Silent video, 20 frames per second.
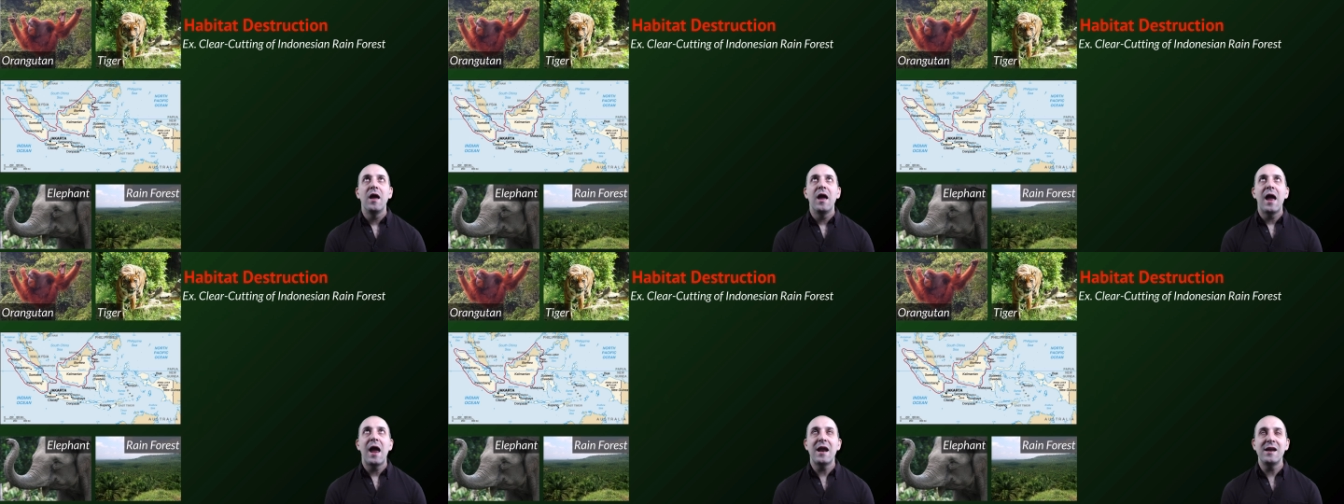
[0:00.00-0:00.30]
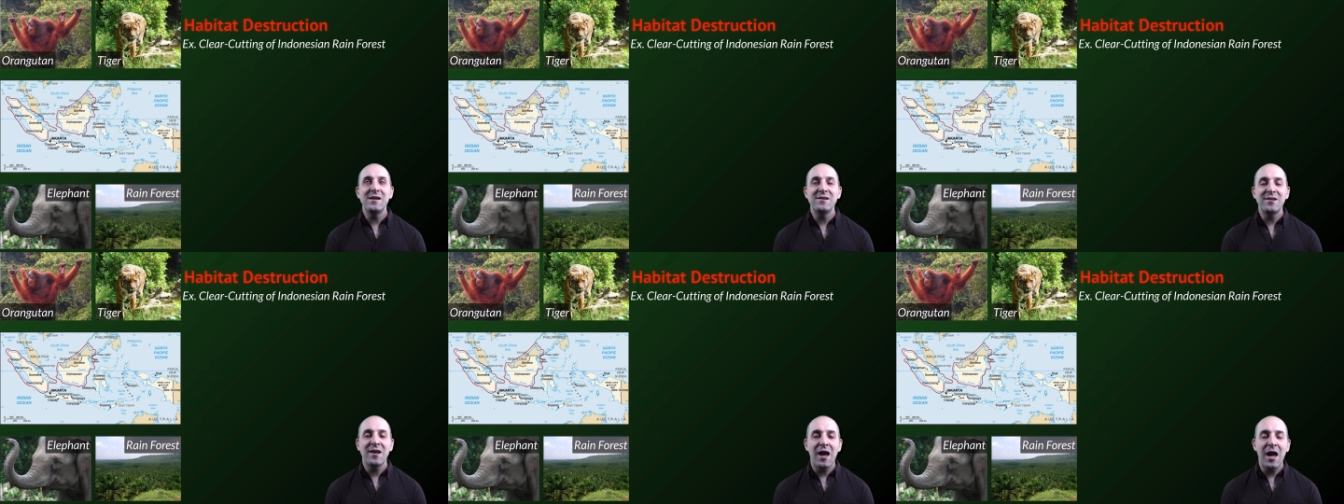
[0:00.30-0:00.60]

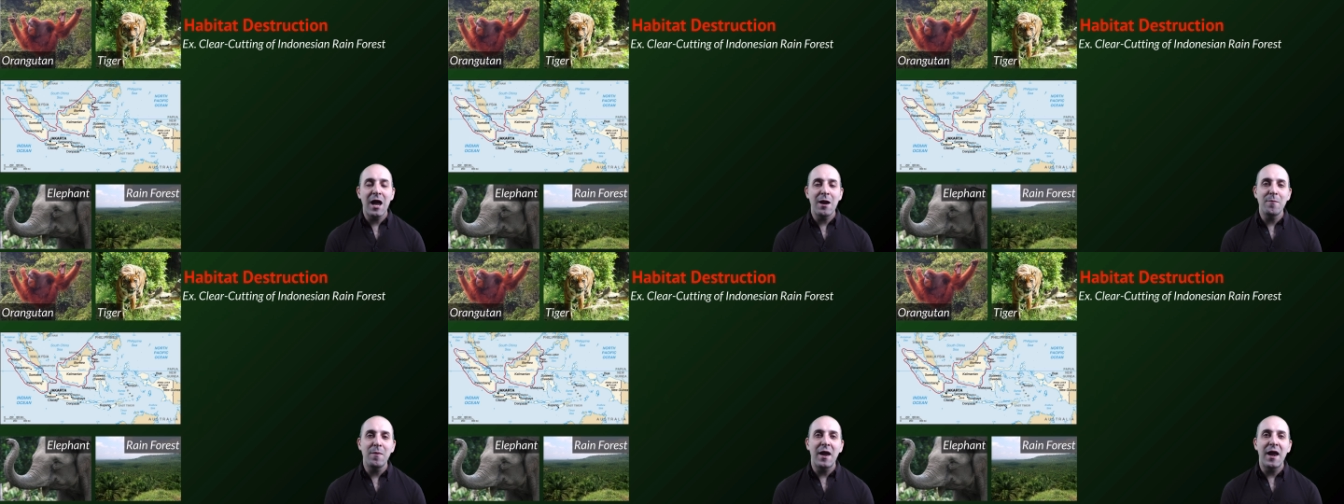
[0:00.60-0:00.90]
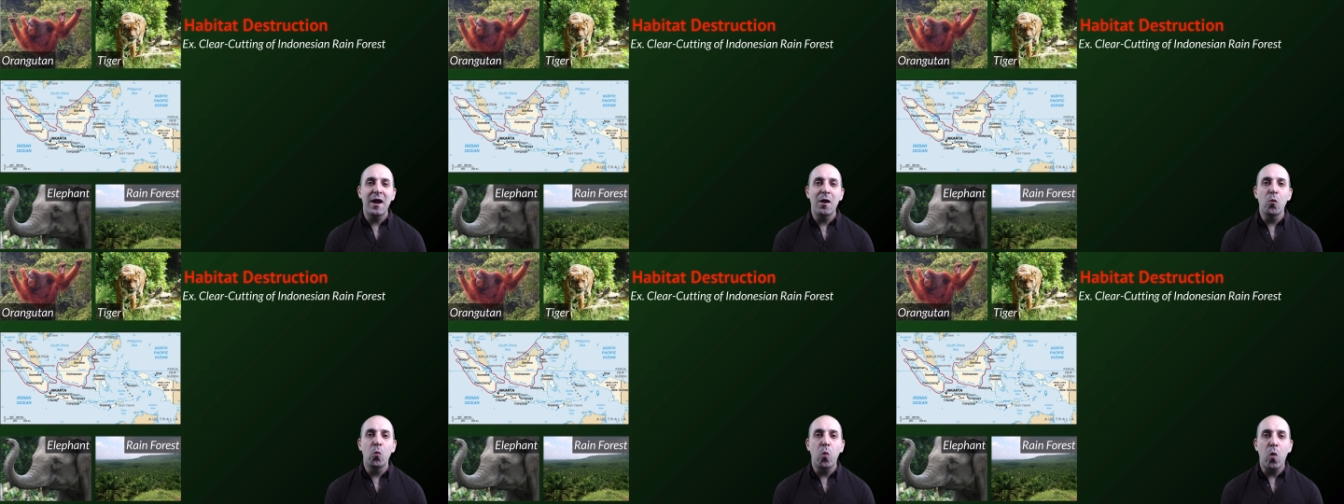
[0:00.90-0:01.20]
Anytime
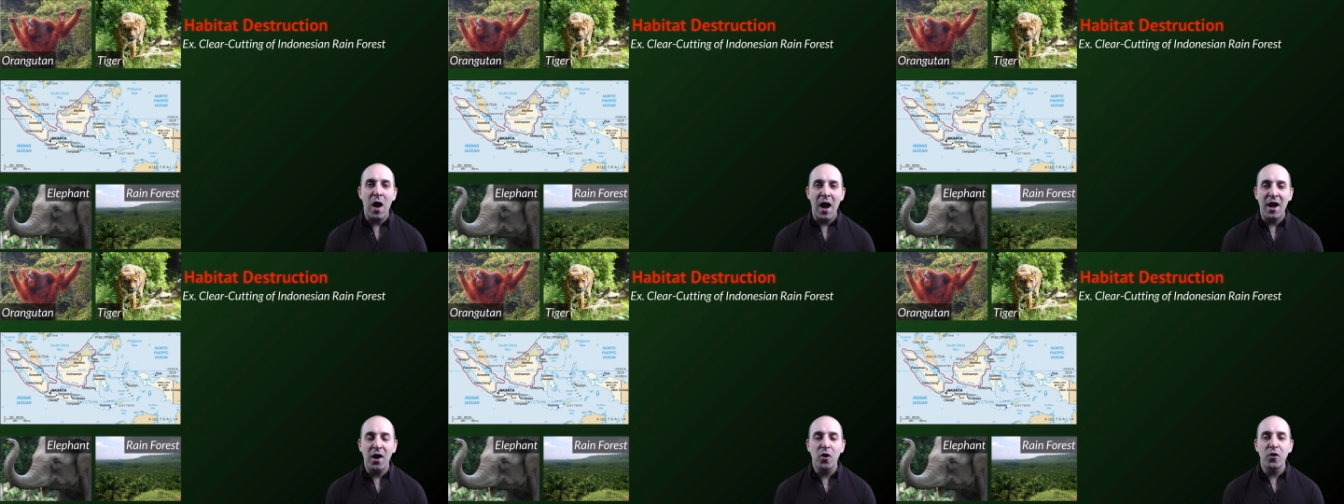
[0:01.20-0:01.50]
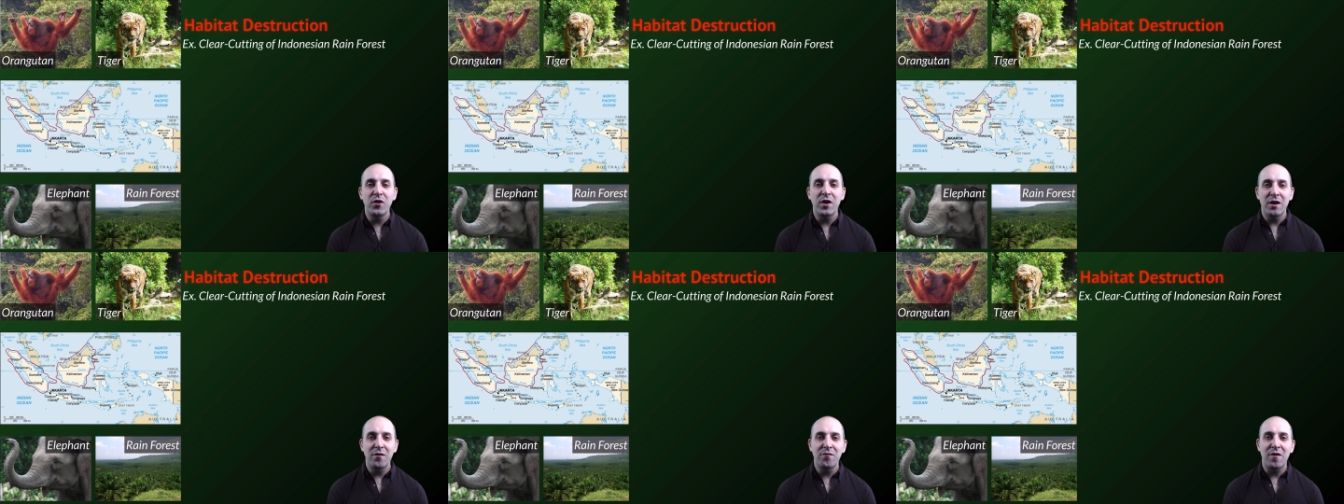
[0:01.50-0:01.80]
a
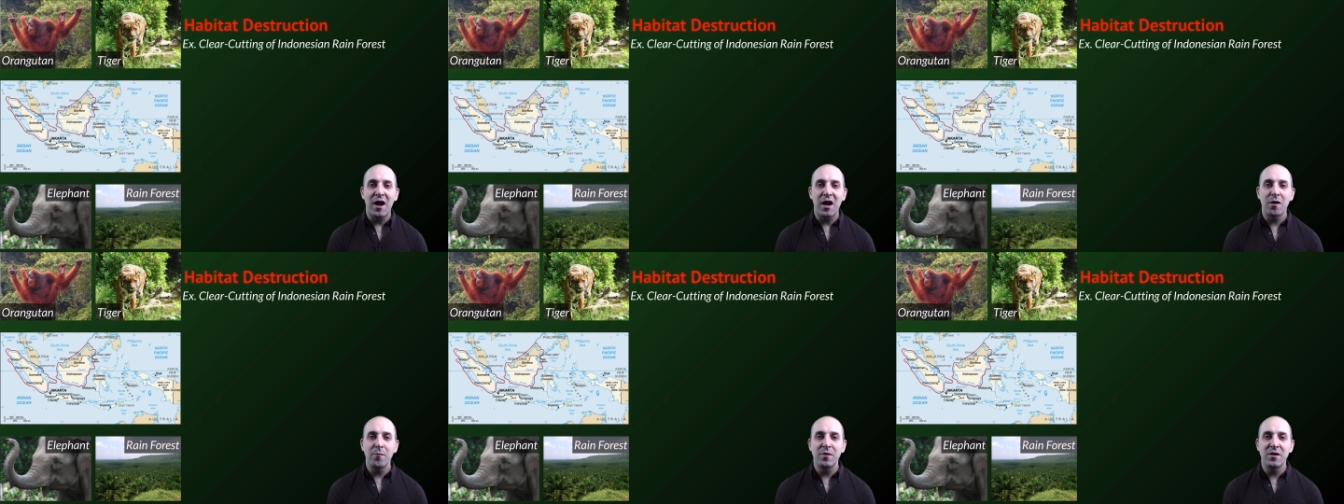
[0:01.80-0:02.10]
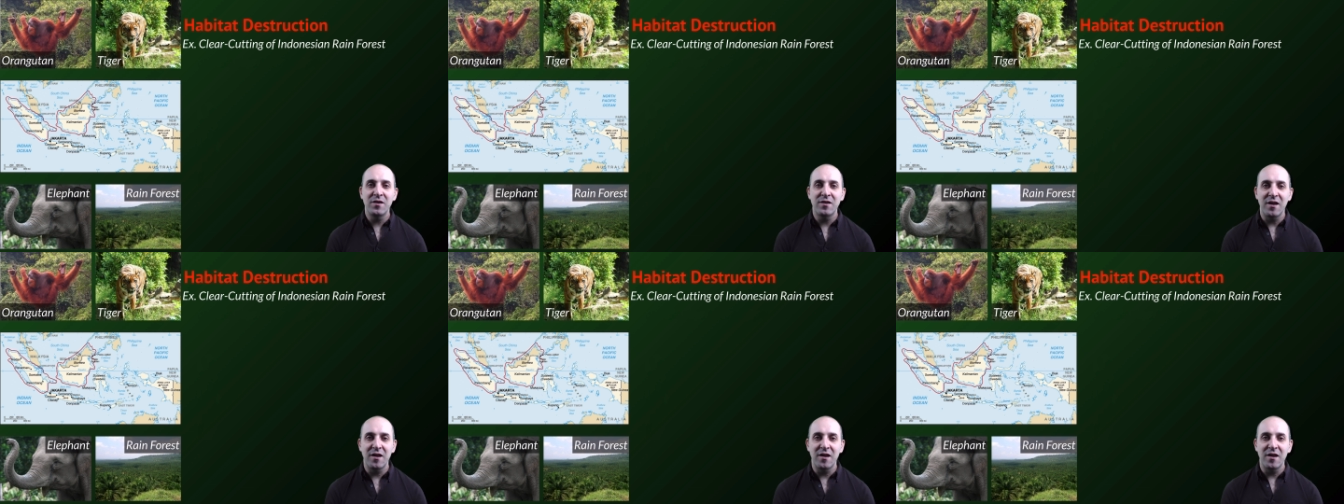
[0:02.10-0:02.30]
wild environment